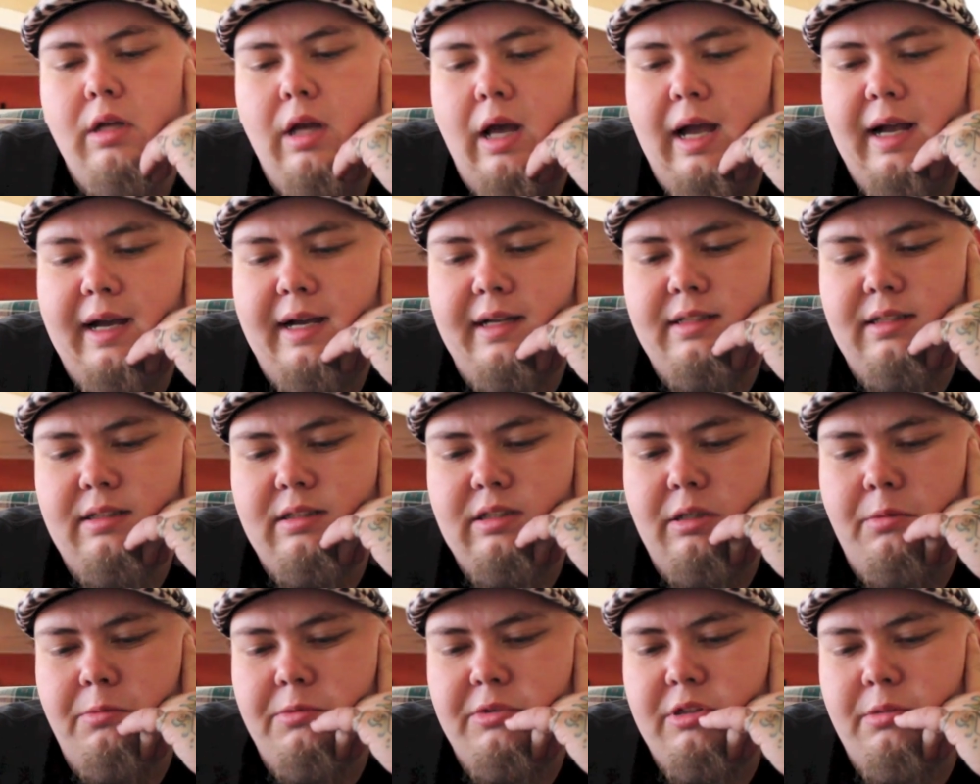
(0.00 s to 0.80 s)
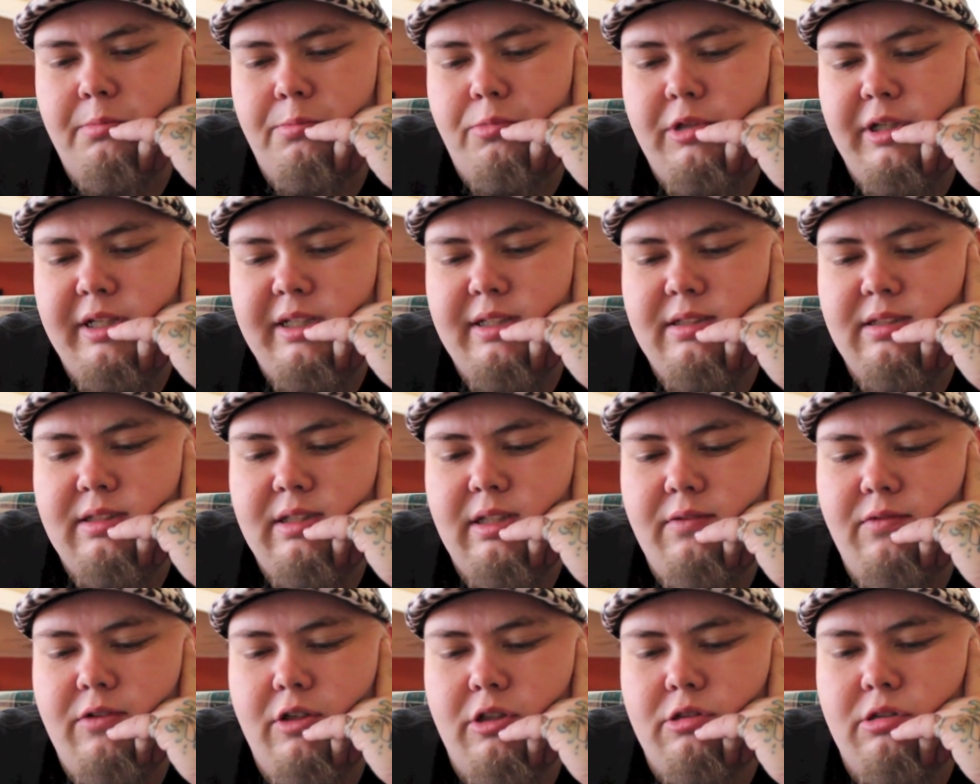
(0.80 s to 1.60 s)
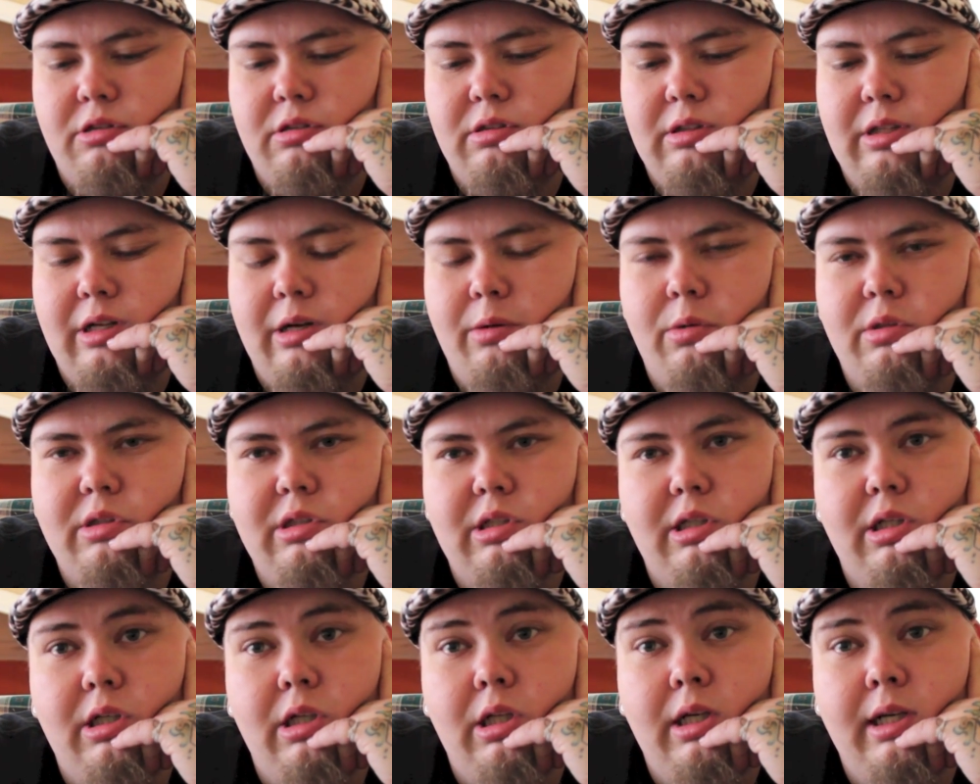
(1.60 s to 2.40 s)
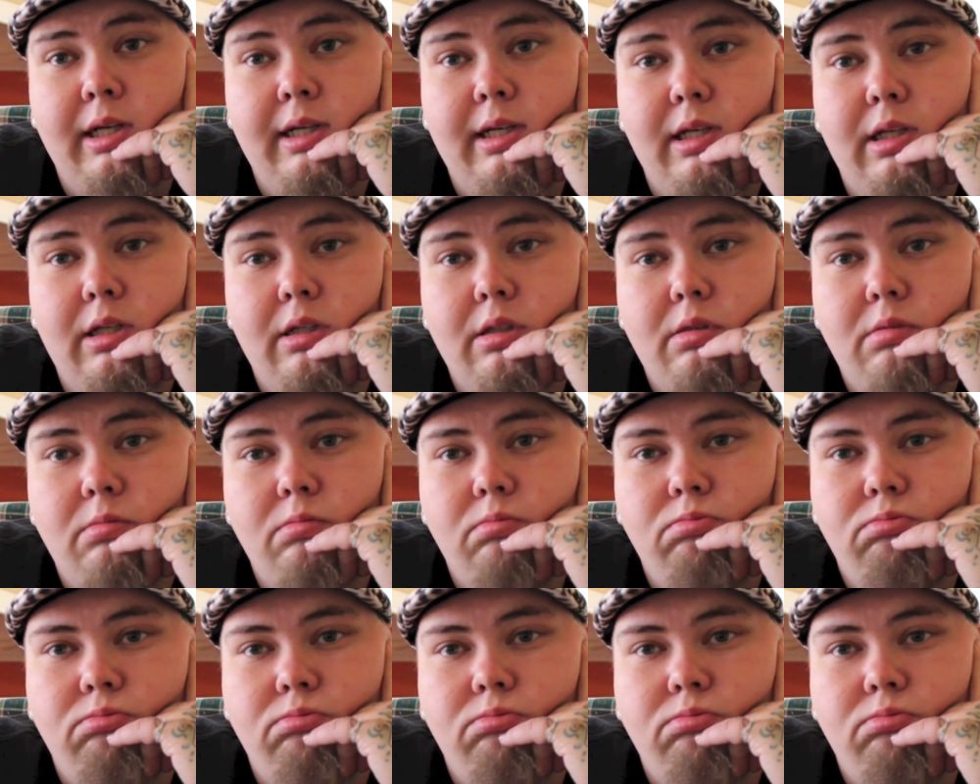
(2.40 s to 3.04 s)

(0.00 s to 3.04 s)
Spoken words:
I got this in with some preconceived notions that I wasn't going to like it.